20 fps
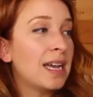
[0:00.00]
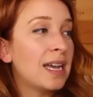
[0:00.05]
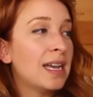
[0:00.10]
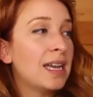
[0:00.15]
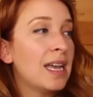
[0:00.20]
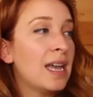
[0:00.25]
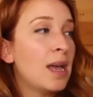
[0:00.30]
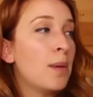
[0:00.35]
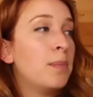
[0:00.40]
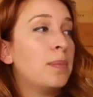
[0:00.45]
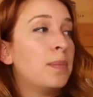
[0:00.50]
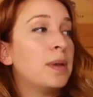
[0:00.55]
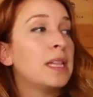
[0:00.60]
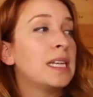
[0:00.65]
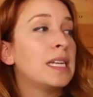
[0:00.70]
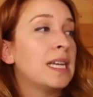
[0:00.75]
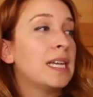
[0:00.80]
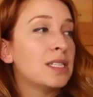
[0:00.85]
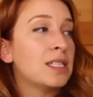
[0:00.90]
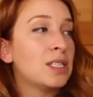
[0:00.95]

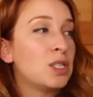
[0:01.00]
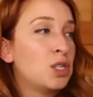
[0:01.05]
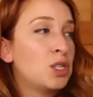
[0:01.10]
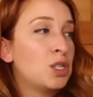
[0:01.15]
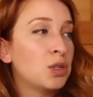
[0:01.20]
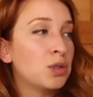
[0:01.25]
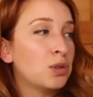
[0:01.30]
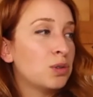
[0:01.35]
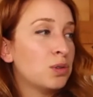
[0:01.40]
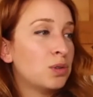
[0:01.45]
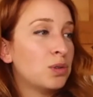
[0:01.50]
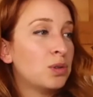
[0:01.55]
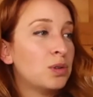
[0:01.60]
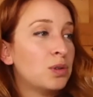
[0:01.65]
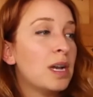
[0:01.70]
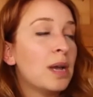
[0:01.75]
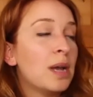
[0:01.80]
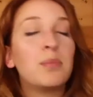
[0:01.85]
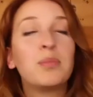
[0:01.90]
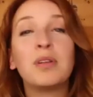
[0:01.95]
abilities to
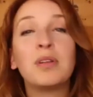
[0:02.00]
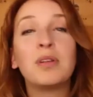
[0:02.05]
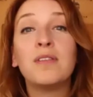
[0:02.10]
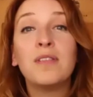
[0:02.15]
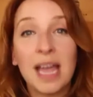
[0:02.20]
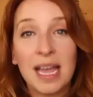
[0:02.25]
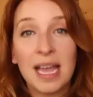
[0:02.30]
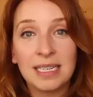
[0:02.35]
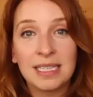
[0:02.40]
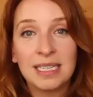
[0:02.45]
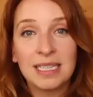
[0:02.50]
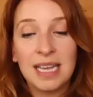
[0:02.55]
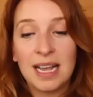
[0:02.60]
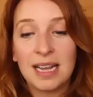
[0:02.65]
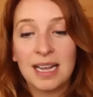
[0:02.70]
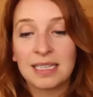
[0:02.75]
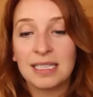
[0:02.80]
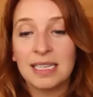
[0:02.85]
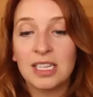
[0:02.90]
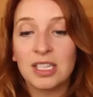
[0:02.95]
prevent the
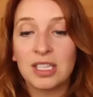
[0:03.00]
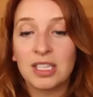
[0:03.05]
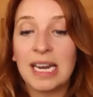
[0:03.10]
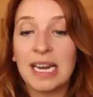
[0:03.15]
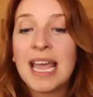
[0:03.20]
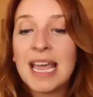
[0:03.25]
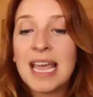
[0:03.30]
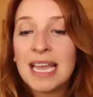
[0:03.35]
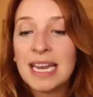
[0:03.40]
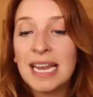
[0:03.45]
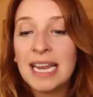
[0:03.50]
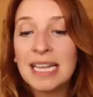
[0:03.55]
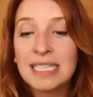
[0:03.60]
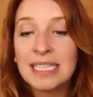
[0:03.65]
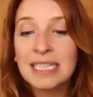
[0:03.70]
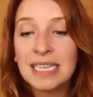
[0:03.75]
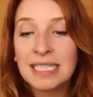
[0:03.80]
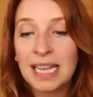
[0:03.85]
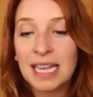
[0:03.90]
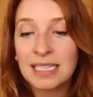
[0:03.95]
oxidation. Nancy
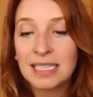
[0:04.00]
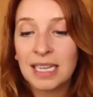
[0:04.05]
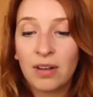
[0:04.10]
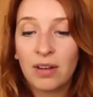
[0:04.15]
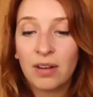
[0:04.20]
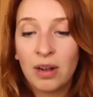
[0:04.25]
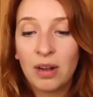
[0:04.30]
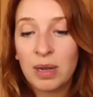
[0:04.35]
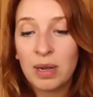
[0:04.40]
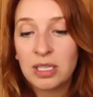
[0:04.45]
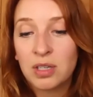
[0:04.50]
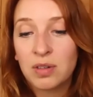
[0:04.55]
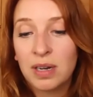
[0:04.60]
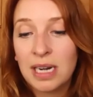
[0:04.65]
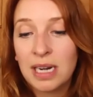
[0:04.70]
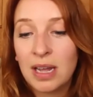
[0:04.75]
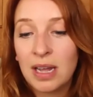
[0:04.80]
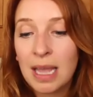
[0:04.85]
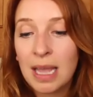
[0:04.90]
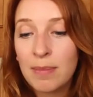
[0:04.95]
is asking a great question right
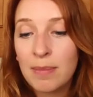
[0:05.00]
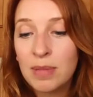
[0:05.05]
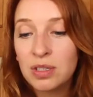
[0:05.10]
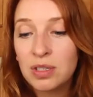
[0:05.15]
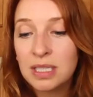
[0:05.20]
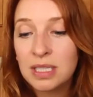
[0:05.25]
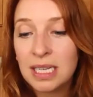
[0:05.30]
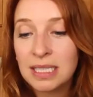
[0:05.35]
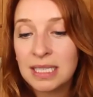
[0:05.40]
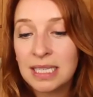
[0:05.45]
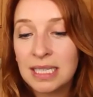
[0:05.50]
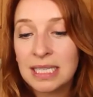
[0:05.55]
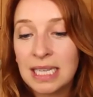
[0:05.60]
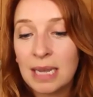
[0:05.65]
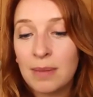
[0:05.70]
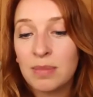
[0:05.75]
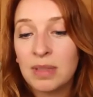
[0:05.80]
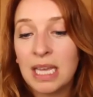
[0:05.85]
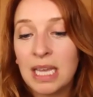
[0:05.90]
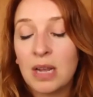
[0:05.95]
now. Lemon juice does the
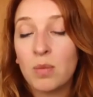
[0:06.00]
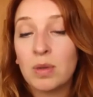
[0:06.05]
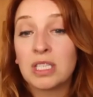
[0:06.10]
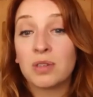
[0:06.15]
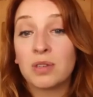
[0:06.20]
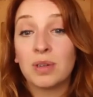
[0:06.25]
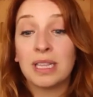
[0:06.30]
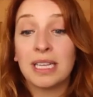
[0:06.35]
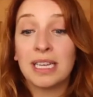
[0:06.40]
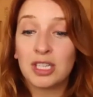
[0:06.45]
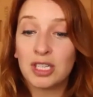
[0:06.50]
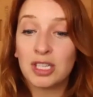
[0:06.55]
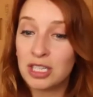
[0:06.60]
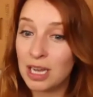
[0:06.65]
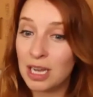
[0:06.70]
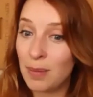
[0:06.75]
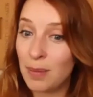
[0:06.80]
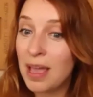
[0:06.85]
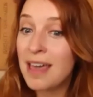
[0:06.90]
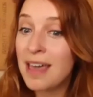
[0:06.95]
same thing. What's the
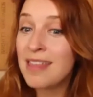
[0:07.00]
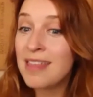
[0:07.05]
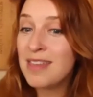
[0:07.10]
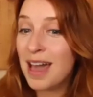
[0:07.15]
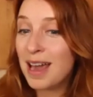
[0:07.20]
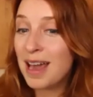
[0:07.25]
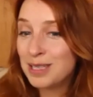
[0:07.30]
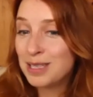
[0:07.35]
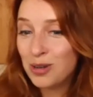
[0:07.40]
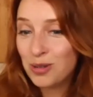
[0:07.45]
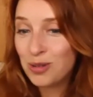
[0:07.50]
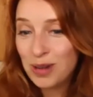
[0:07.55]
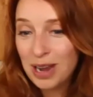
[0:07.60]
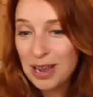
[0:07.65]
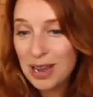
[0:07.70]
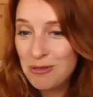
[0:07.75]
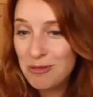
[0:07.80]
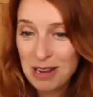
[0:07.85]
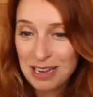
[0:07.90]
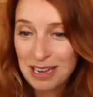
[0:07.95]
relationship? That is a
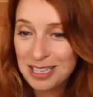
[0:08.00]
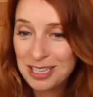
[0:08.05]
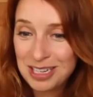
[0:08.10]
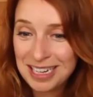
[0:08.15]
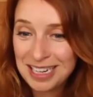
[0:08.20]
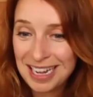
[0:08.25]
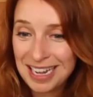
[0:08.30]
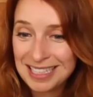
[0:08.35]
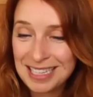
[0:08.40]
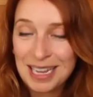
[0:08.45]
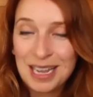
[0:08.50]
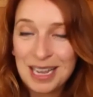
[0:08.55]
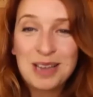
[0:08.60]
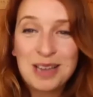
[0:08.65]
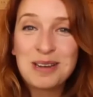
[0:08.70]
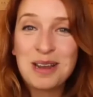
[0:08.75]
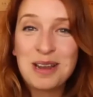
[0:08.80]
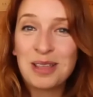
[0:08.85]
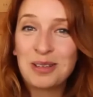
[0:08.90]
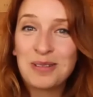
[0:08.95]
great question, Nancy.
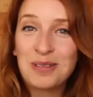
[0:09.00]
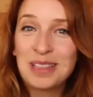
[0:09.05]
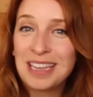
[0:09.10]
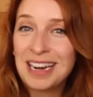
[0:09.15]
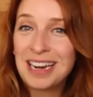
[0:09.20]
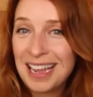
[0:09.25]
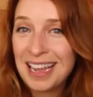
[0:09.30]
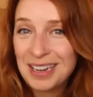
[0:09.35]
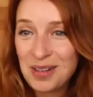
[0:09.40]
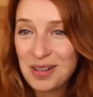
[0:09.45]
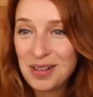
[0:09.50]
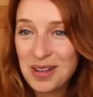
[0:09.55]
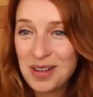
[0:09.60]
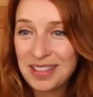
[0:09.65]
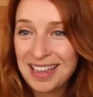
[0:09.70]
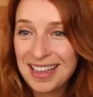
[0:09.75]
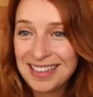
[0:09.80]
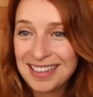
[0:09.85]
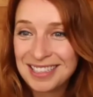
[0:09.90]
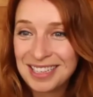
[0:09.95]
Another one that I don't know
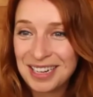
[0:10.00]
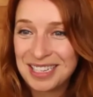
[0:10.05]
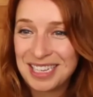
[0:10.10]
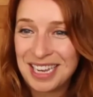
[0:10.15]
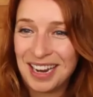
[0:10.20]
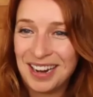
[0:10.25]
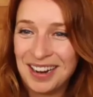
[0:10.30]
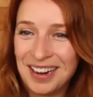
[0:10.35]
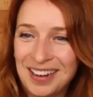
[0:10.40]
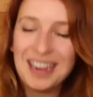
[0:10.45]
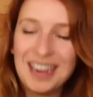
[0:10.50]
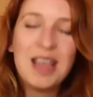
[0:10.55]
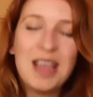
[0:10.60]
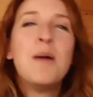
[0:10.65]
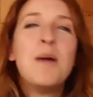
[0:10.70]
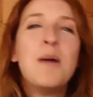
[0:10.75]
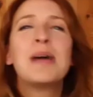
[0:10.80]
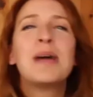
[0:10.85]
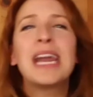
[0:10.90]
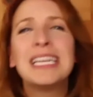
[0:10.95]
the answer to,
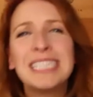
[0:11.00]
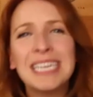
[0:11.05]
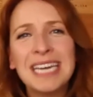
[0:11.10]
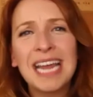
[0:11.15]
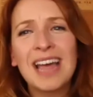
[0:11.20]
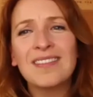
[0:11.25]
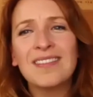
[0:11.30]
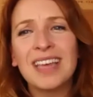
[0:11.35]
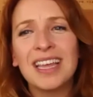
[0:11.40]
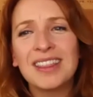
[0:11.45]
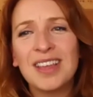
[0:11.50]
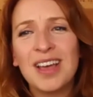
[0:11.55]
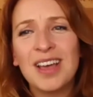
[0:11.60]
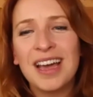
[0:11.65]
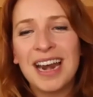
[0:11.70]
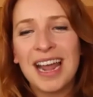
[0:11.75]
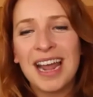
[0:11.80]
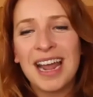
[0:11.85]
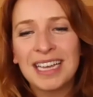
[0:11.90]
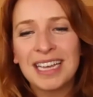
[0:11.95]
but I did have that thought.
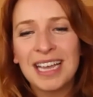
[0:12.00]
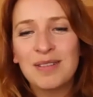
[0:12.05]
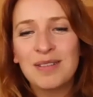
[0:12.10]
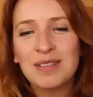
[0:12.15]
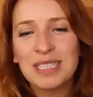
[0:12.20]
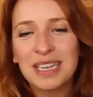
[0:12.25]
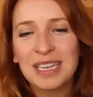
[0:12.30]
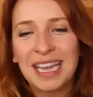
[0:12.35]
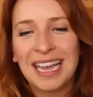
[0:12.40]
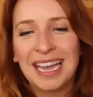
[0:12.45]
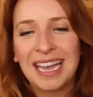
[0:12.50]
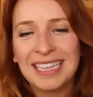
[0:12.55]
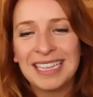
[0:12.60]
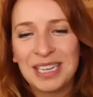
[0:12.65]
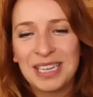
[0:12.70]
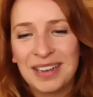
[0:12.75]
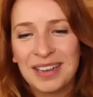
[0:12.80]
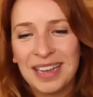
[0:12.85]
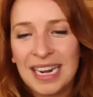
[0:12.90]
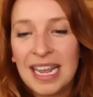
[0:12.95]
I think I was looking
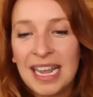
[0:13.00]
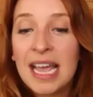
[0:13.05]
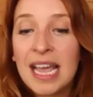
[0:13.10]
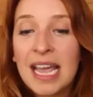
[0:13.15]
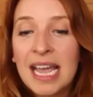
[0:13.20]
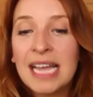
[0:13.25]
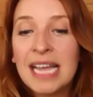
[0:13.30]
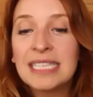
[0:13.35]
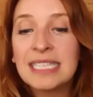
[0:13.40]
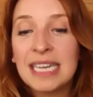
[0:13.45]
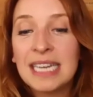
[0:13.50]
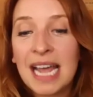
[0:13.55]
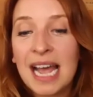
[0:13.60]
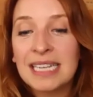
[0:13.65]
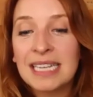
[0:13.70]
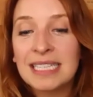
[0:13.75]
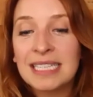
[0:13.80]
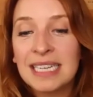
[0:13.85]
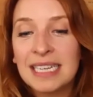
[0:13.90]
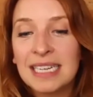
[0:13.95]
into it. Is it
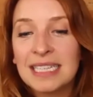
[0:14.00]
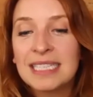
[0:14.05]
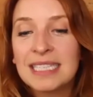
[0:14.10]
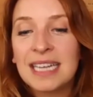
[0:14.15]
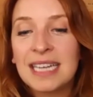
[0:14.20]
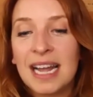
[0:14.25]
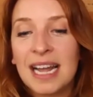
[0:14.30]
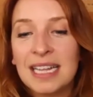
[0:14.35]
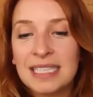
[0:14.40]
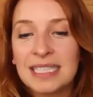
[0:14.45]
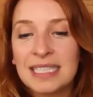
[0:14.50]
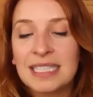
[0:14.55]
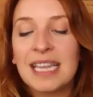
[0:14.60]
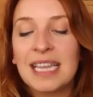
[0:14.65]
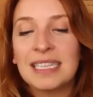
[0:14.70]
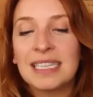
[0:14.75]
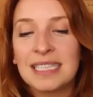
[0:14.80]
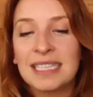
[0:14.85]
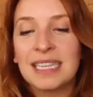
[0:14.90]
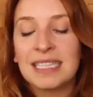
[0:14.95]
acid? Scott
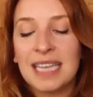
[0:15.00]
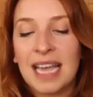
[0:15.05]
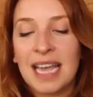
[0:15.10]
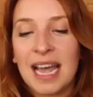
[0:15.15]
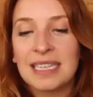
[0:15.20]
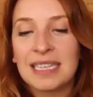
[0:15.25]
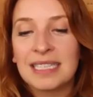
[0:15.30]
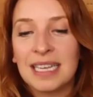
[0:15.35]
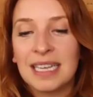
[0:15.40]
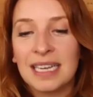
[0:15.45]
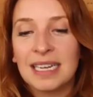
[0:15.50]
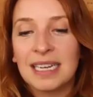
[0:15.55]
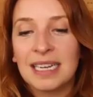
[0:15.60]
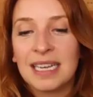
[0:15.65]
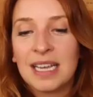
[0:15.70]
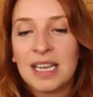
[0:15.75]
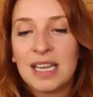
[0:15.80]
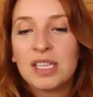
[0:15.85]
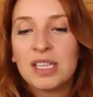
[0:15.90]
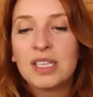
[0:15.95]
says it's acid.
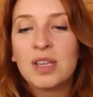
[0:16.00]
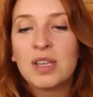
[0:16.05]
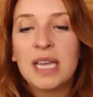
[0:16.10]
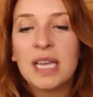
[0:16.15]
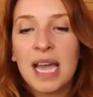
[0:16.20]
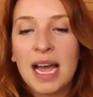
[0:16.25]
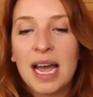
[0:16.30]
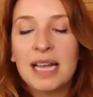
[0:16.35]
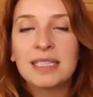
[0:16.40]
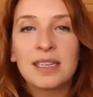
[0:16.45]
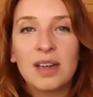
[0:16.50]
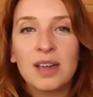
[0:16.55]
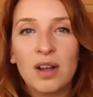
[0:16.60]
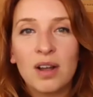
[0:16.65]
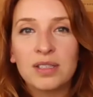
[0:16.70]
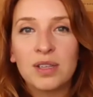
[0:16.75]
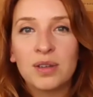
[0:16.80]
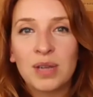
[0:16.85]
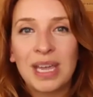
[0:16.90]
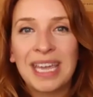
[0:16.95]
So the acid
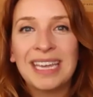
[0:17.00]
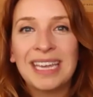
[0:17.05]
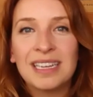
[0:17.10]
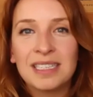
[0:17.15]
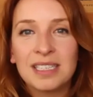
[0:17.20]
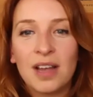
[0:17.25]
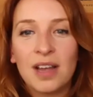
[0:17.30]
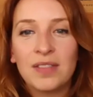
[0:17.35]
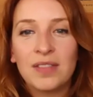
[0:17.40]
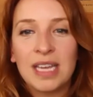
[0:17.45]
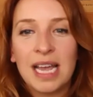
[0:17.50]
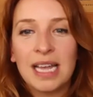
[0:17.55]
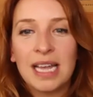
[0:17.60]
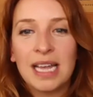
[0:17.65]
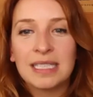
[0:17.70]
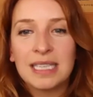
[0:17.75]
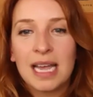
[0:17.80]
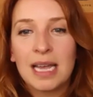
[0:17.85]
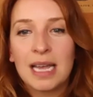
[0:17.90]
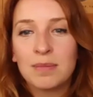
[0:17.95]
also kills off the
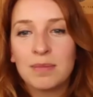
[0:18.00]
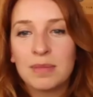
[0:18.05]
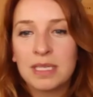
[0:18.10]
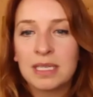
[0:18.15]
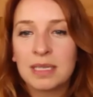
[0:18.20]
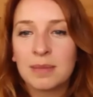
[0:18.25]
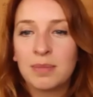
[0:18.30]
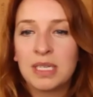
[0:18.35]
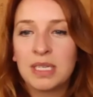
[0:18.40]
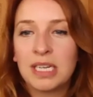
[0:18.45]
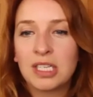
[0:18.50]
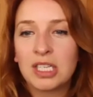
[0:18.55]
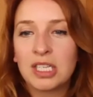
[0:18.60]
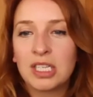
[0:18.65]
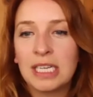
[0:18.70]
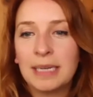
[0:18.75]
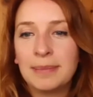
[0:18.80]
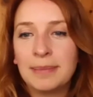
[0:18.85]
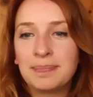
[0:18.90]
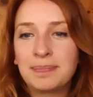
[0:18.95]
enzymes
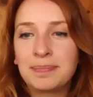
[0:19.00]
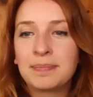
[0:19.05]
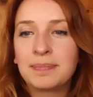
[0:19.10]
potentially.